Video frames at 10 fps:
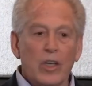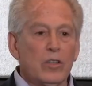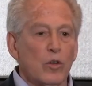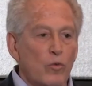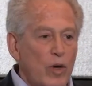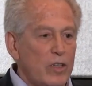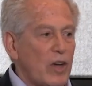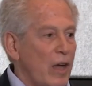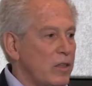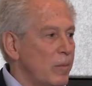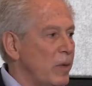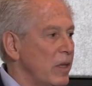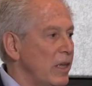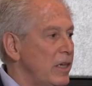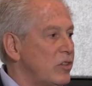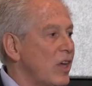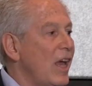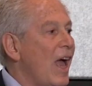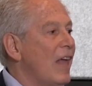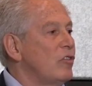to reach out to police
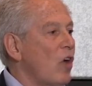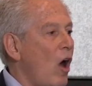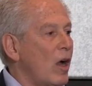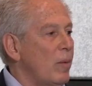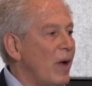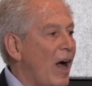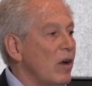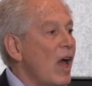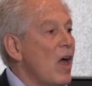and talk about,